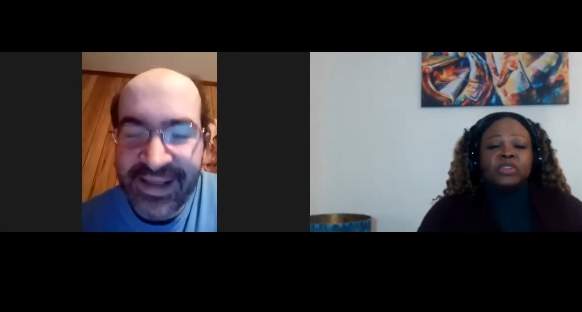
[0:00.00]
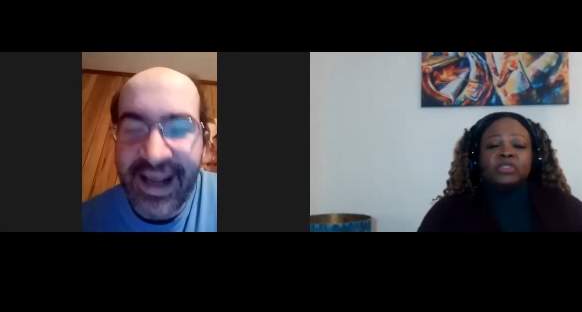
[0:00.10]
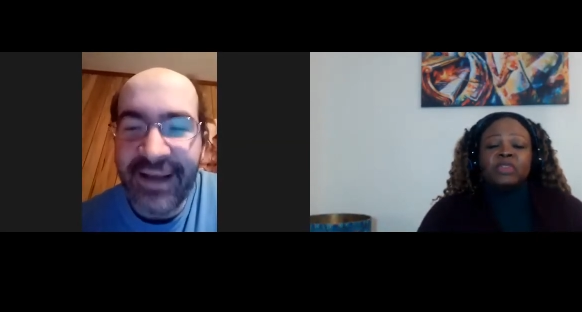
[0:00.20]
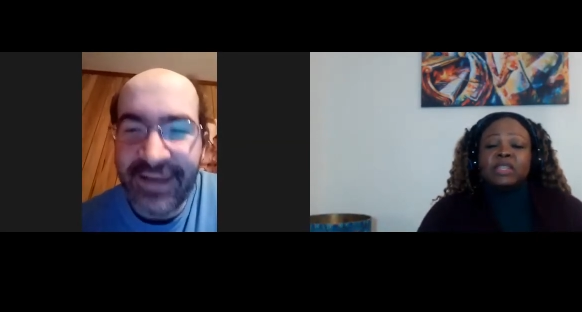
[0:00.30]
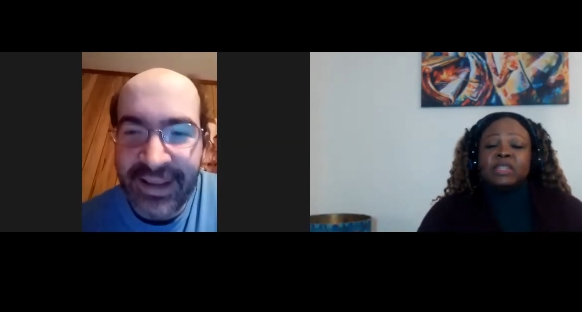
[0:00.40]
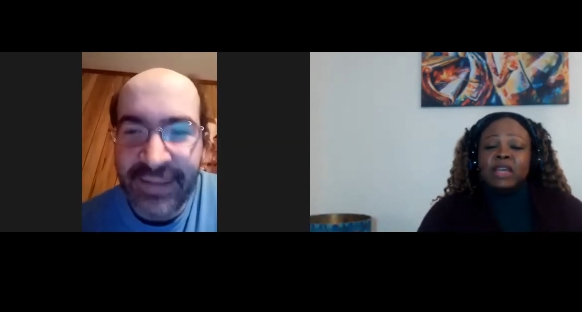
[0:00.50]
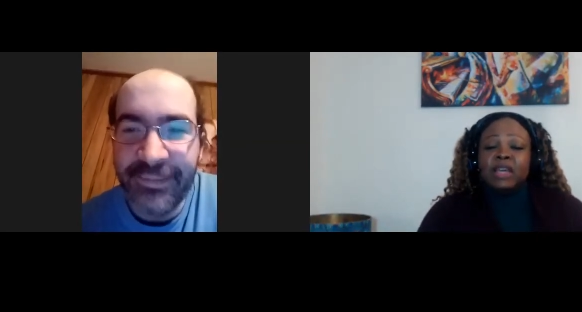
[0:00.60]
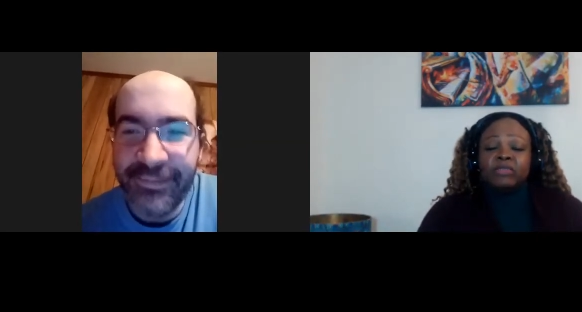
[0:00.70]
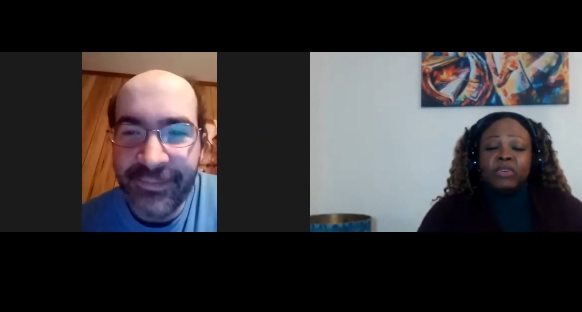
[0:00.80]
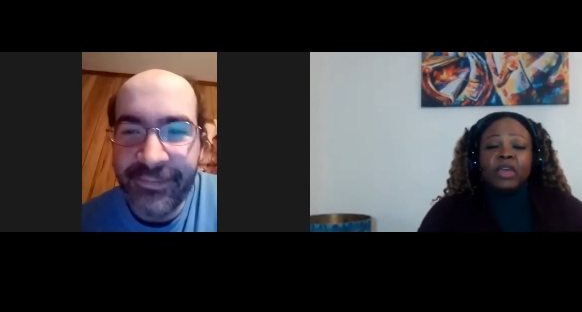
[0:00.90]
Speaker 1: Jesus Christ
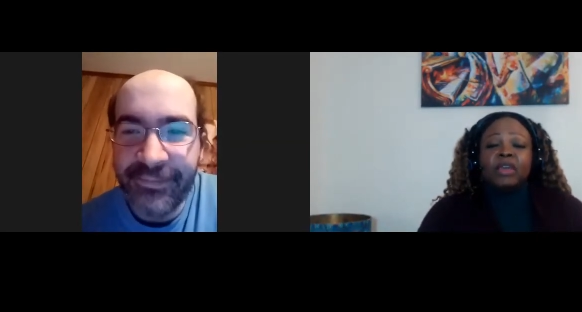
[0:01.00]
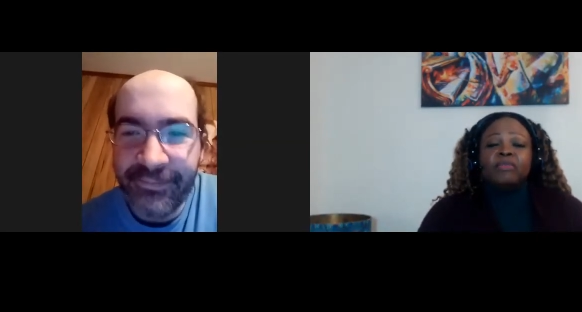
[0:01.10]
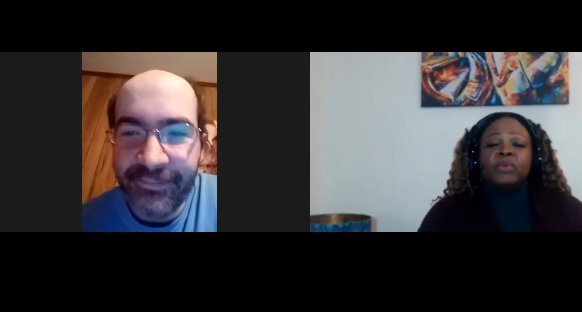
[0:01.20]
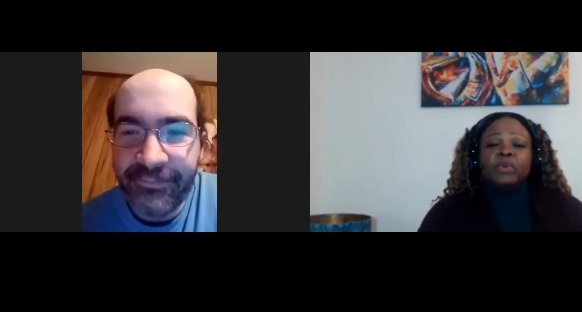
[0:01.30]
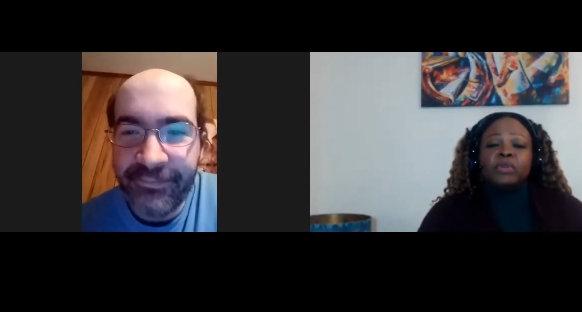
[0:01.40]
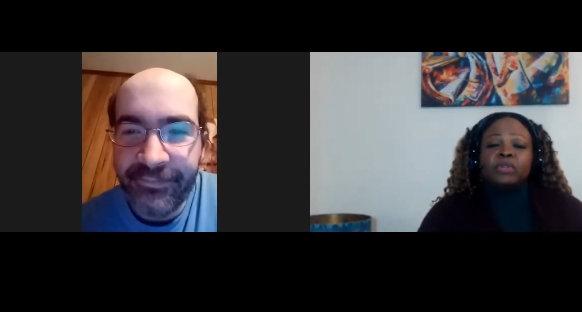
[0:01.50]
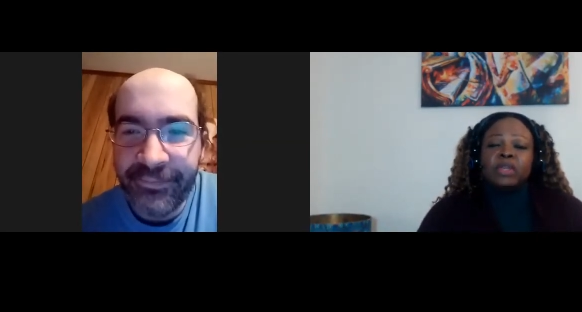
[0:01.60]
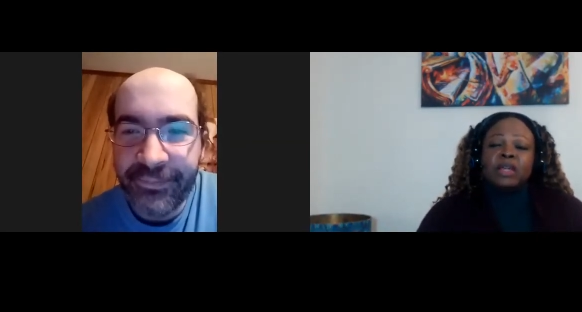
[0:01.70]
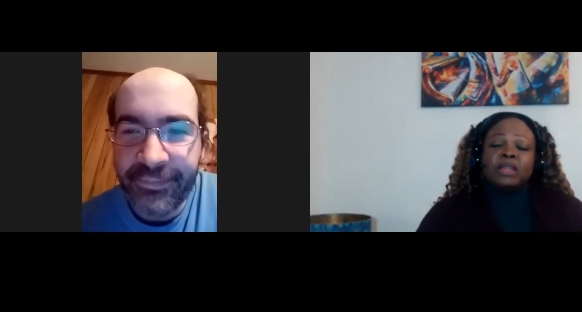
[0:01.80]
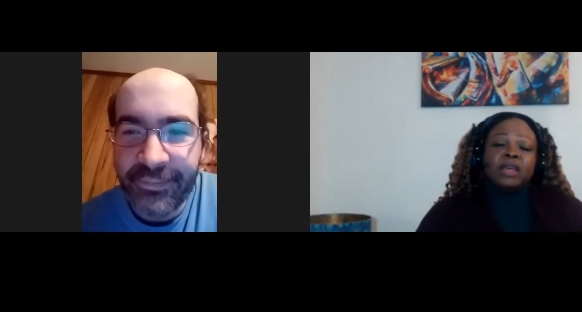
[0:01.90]
died for everyone,
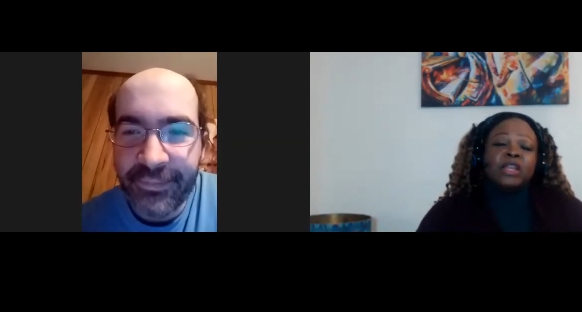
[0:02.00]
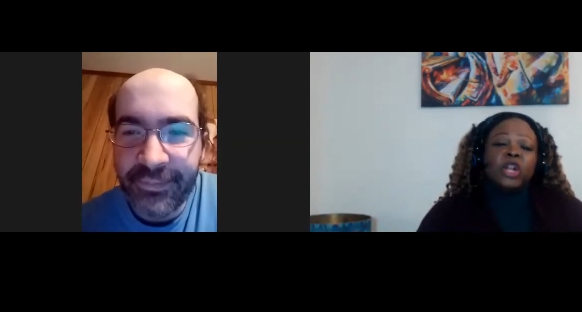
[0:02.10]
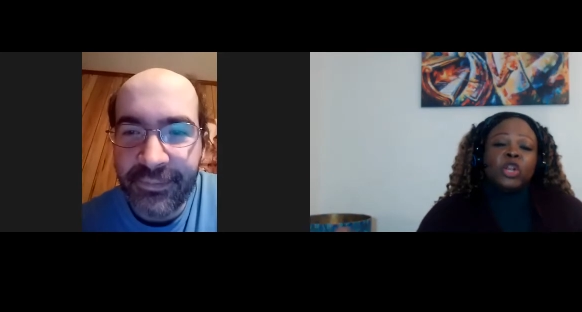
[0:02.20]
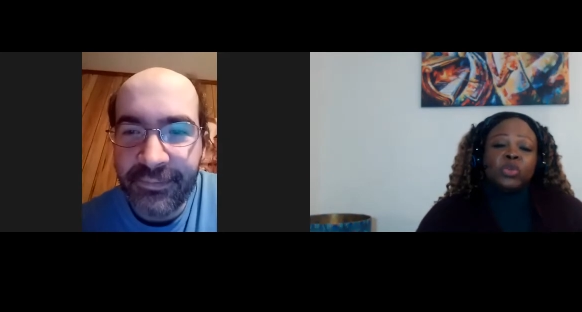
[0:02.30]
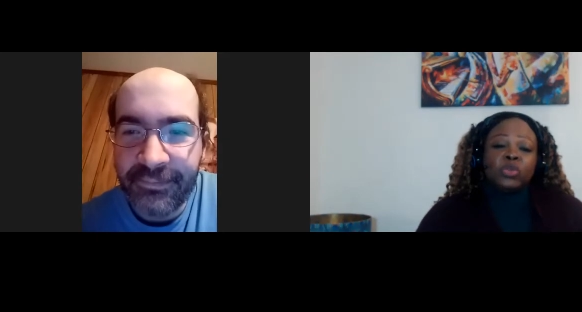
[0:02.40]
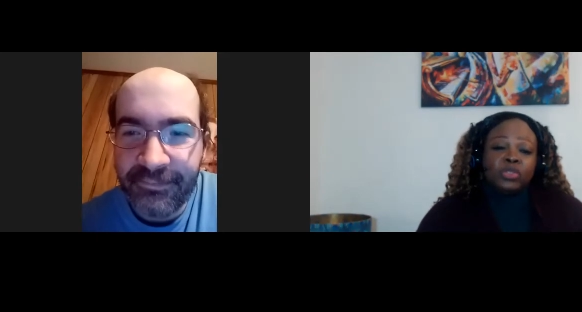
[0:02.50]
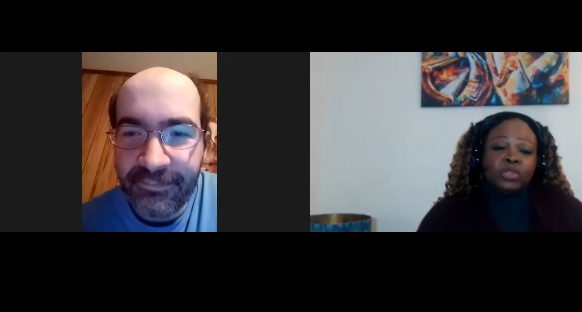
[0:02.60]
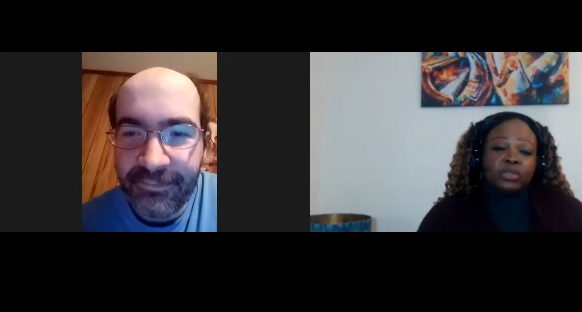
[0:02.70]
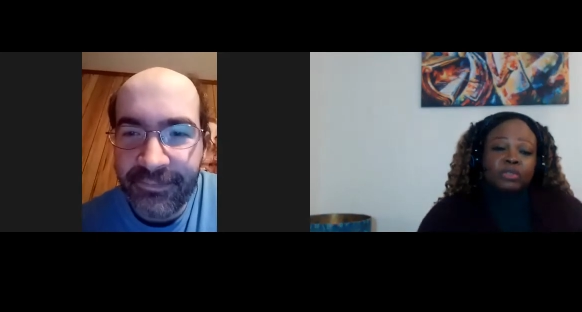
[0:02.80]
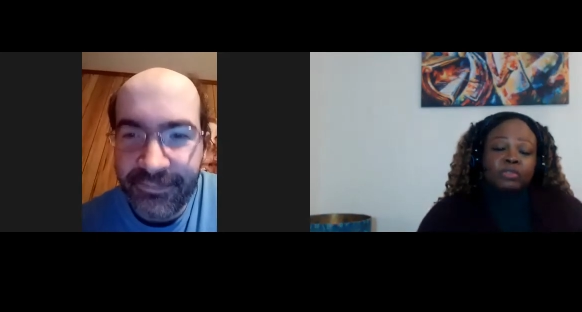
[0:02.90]
and that
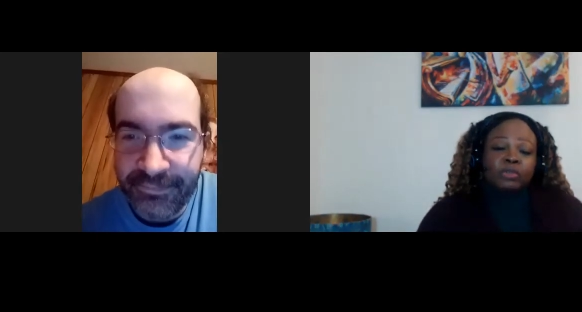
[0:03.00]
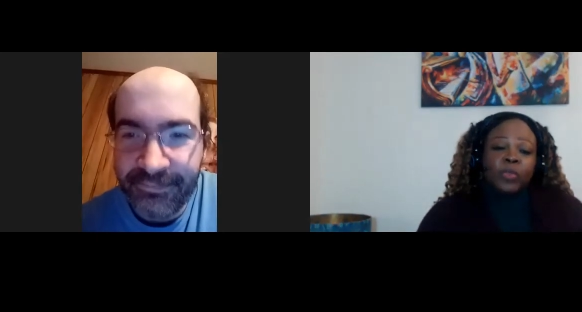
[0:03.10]
includes